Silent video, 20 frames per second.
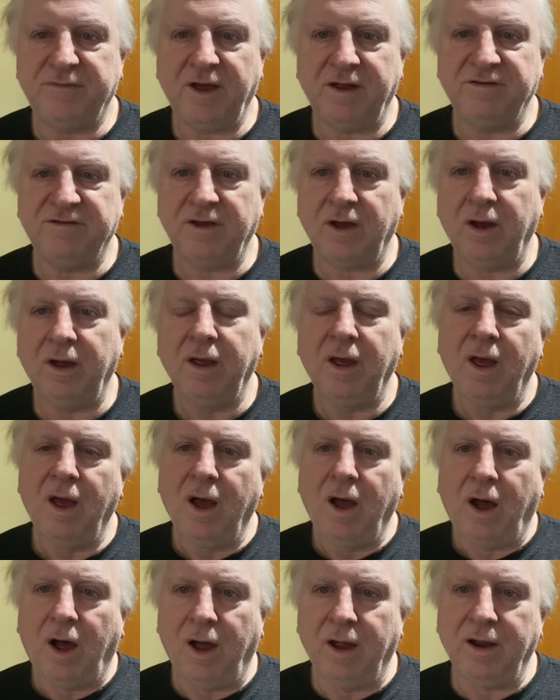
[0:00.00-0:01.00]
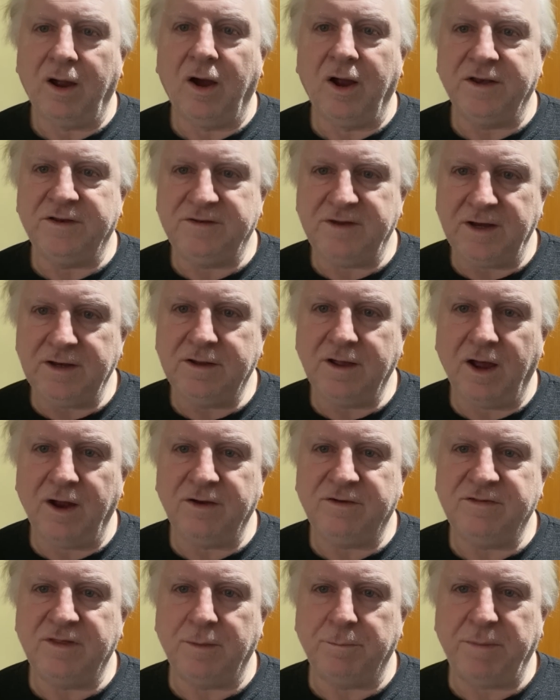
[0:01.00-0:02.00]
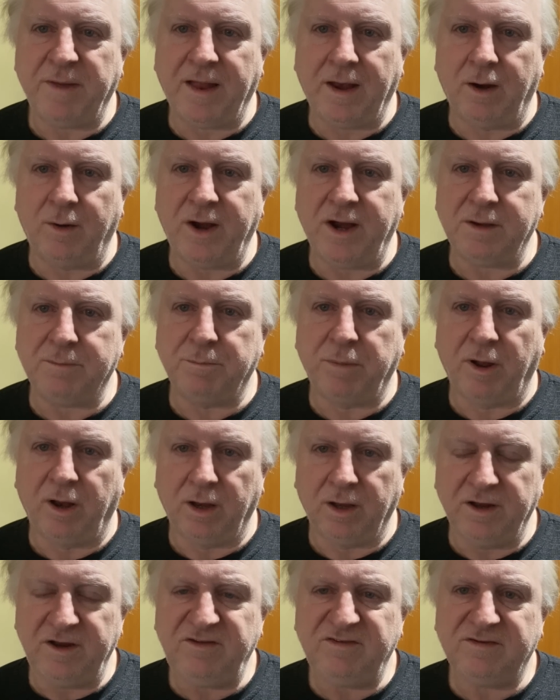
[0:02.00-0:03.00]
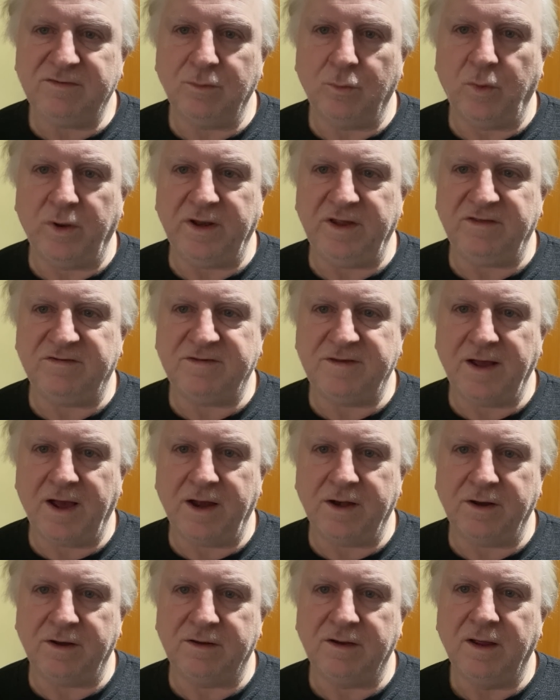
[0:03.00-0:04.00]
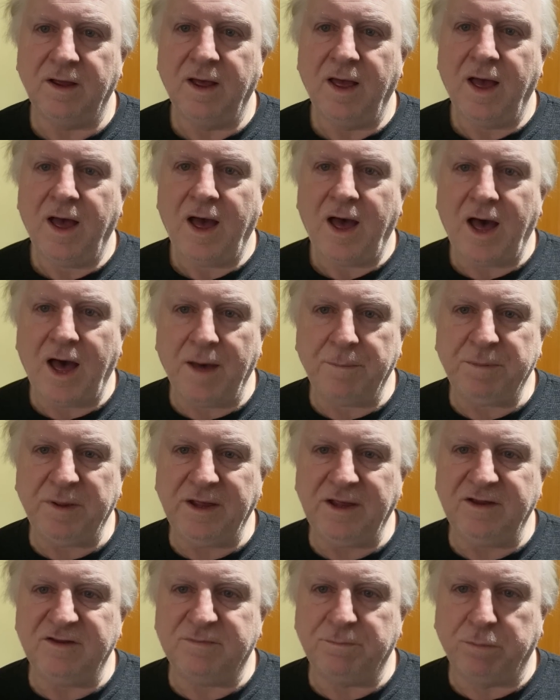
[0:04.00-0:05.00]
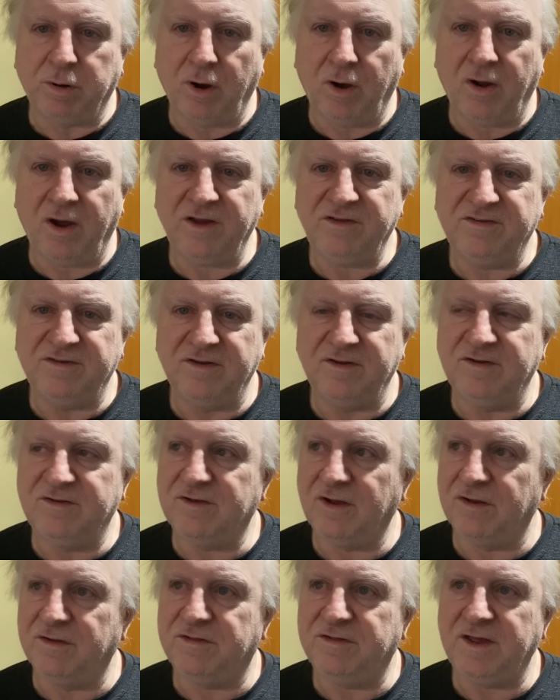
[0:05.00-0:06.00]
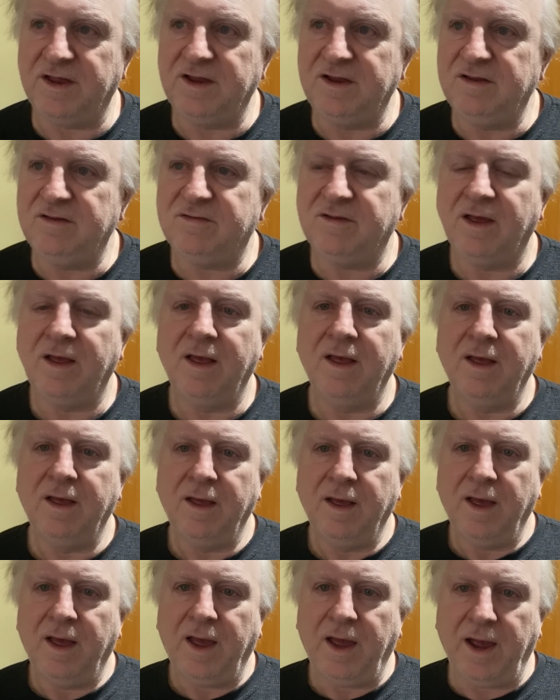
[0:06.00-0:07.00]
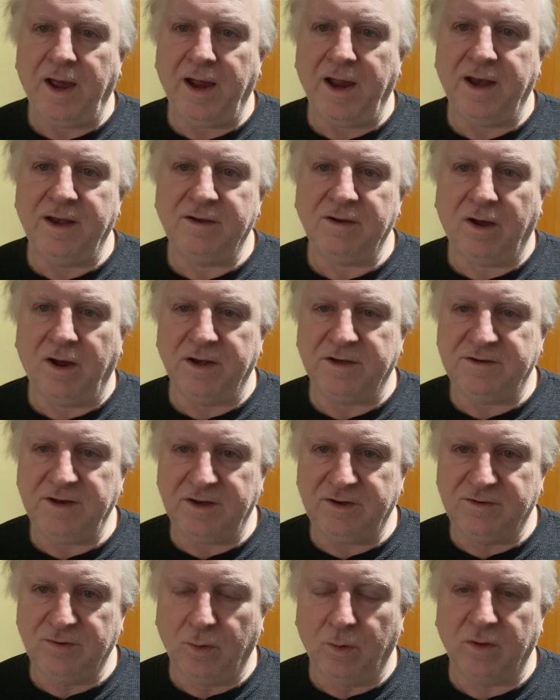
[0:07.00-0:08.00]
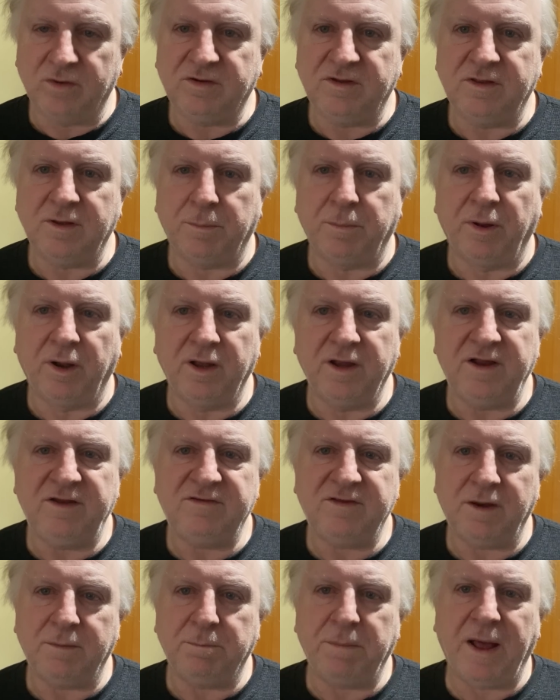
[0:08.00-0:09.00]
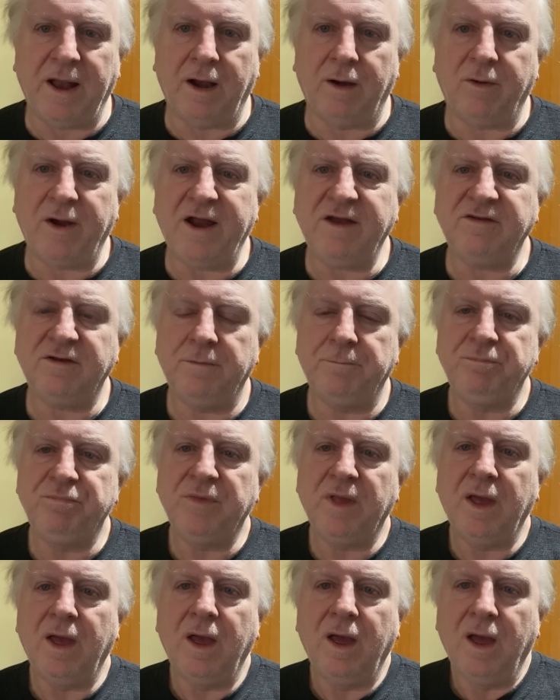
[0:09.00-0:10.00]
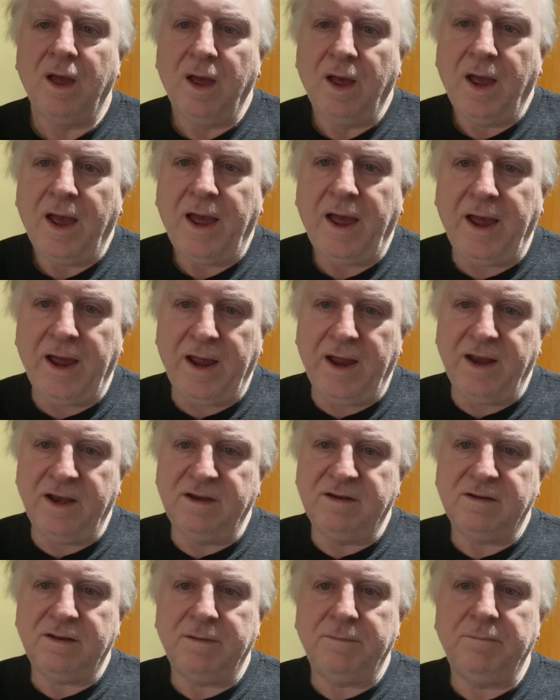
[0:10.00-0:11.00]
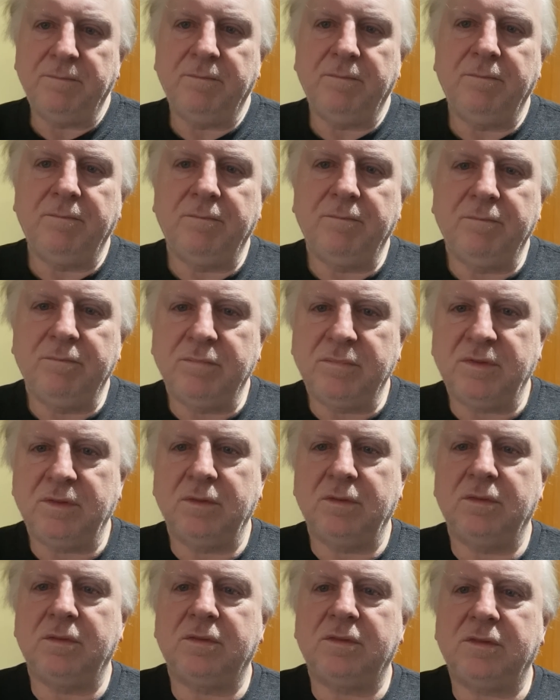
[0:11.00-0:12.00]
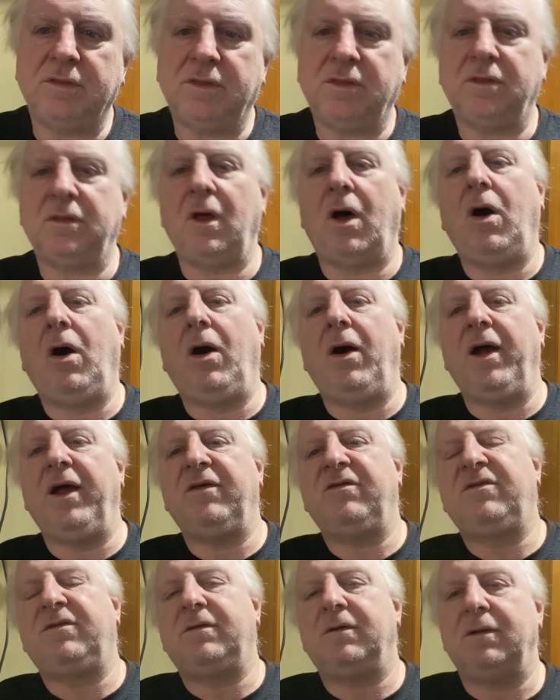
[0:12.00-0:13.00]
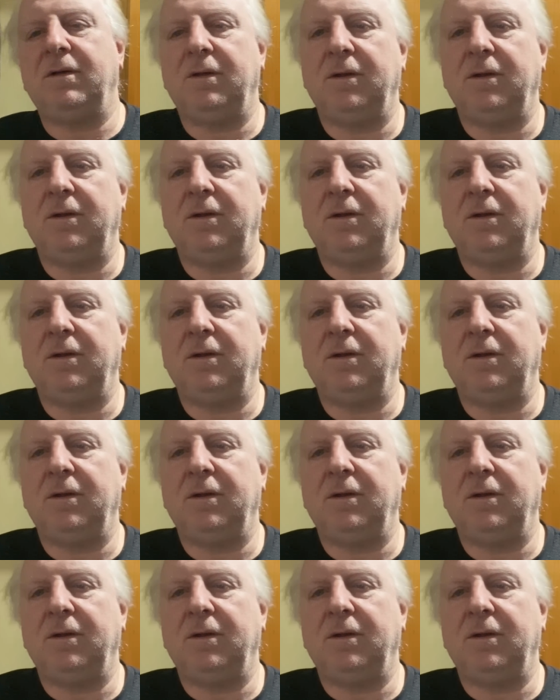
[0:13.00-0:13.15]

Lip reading: so I did go to the Ballarat police when he started upping his prices on things, and I did talk to the police at Ballarat, and the highest